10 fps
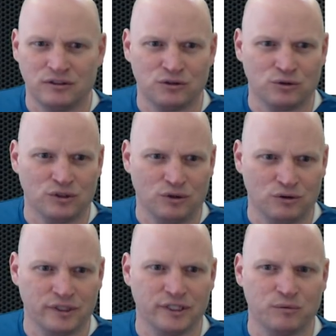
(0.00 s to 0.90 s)
to store
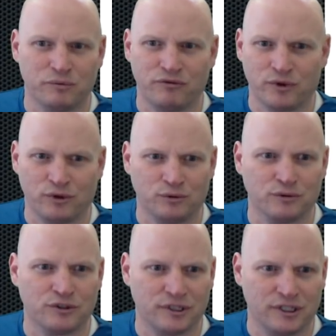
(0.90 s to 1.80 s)
locally and before the
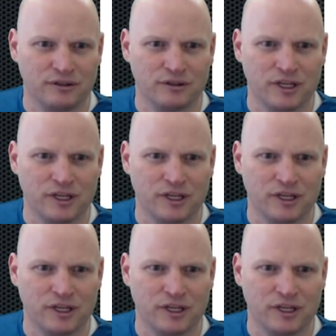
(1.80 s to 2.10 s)
old ones are deleted.